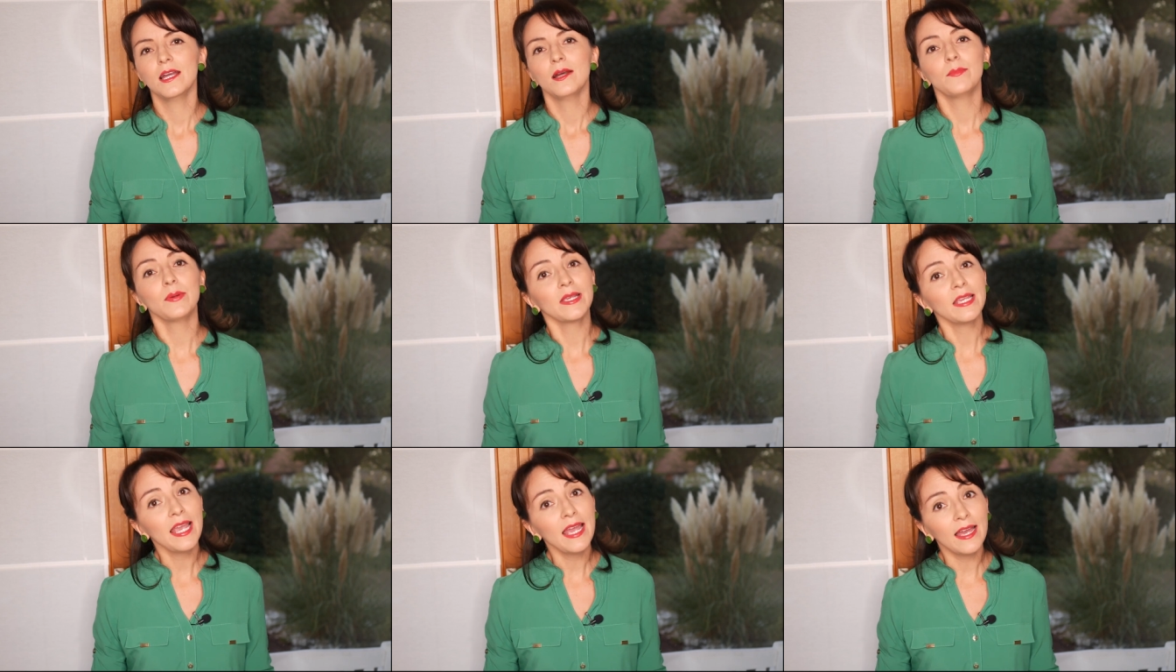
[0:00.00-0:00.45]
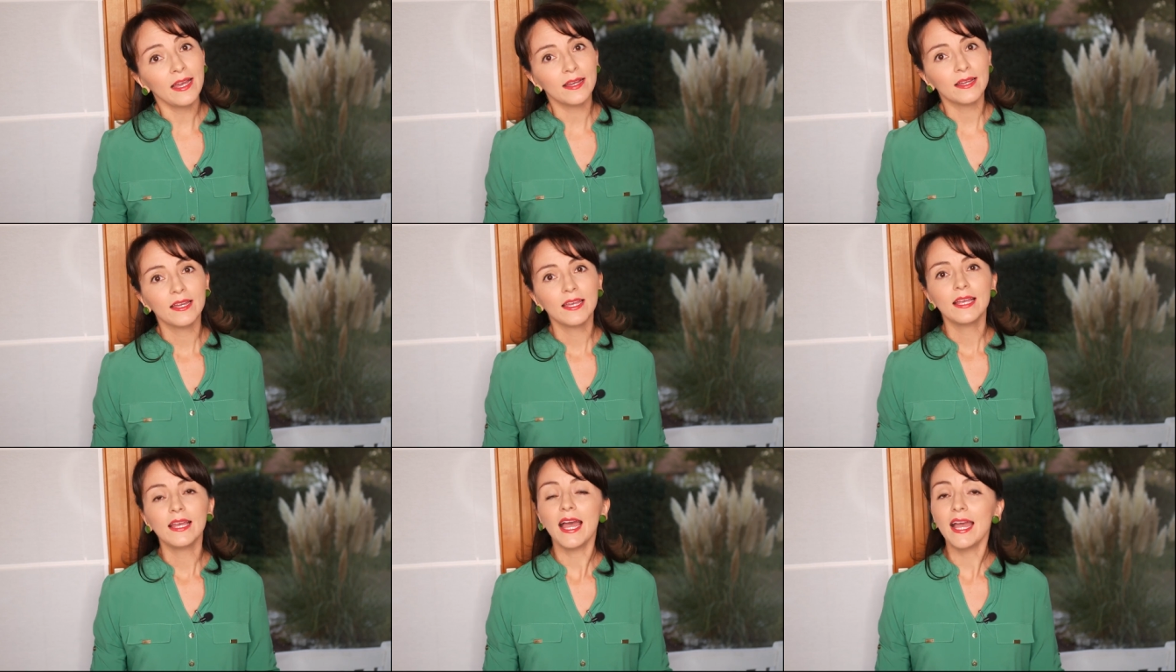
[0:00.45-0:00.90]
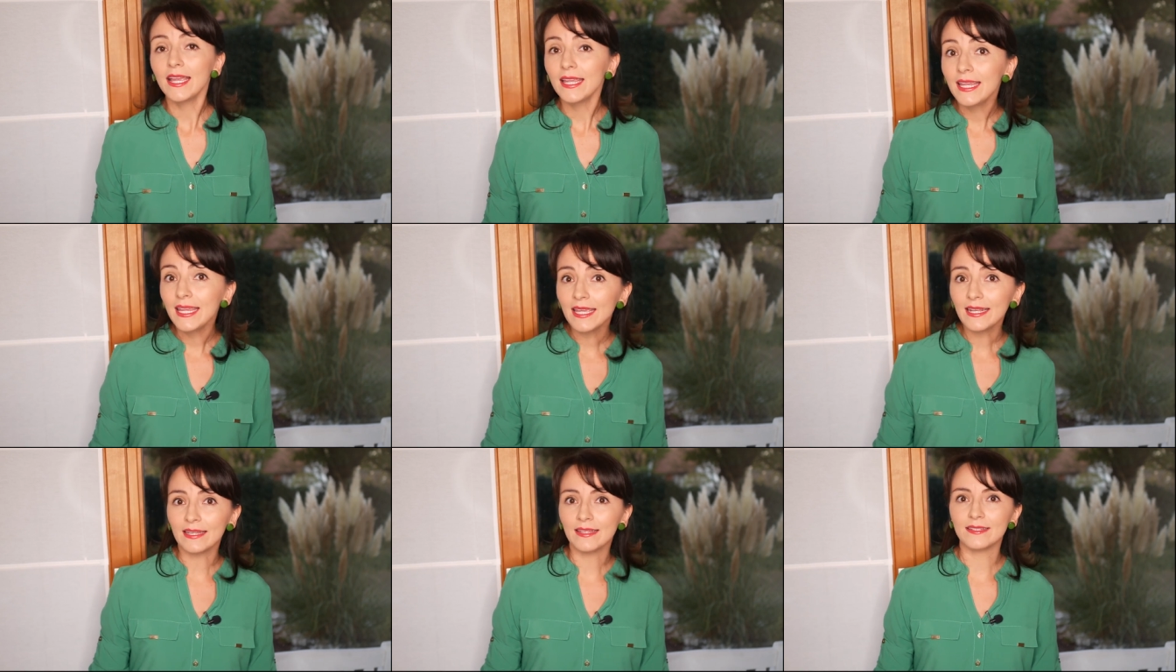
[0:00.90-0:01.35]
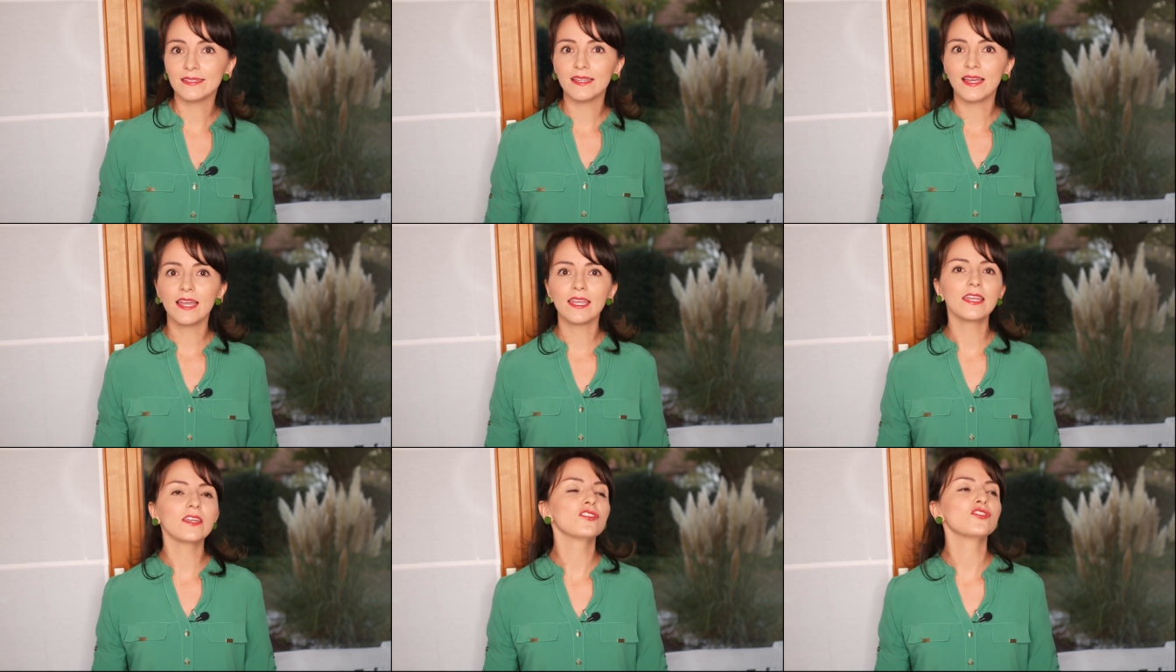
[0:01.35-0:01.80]
But yeah, I get it.
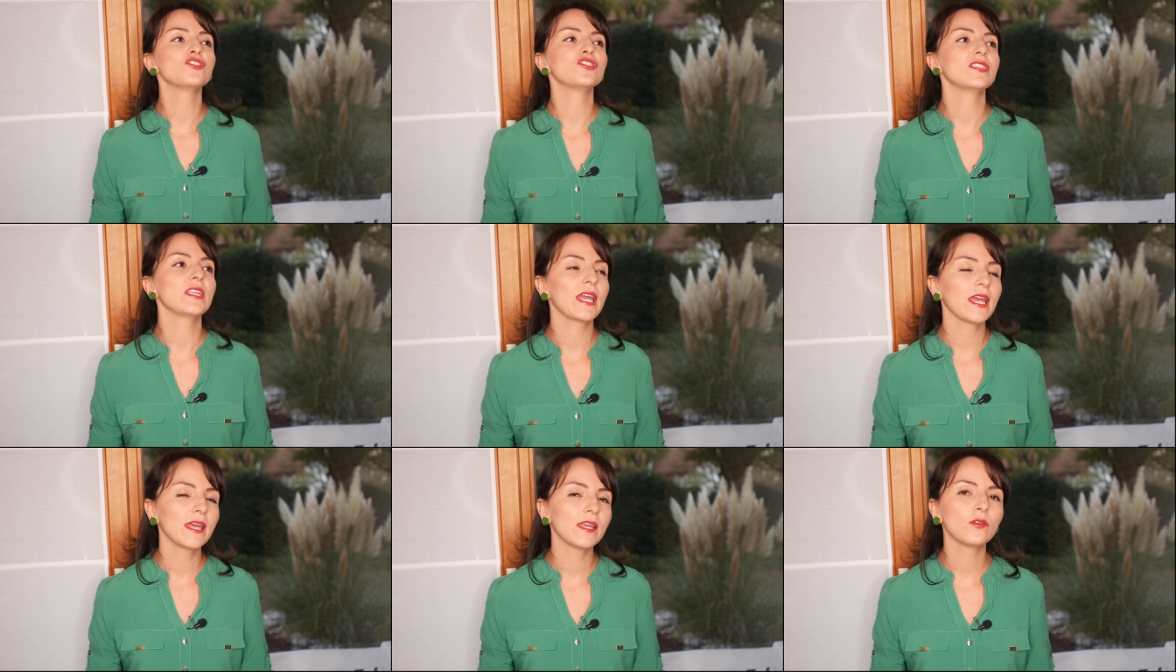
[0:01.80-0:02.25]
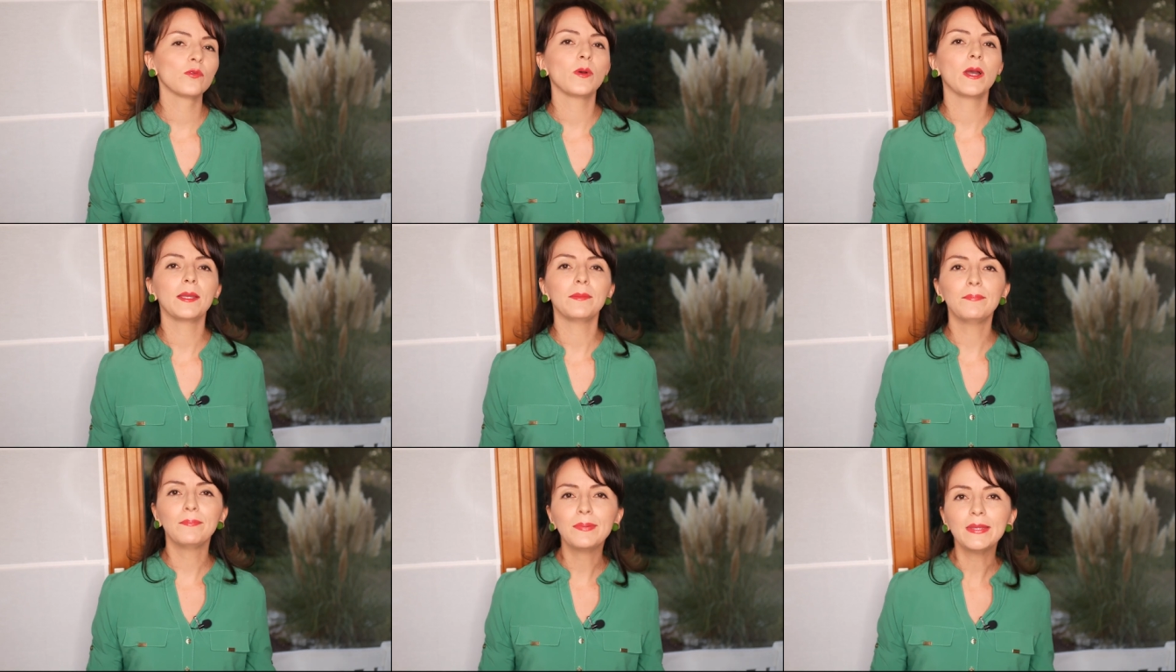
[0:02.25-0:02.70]
I understand why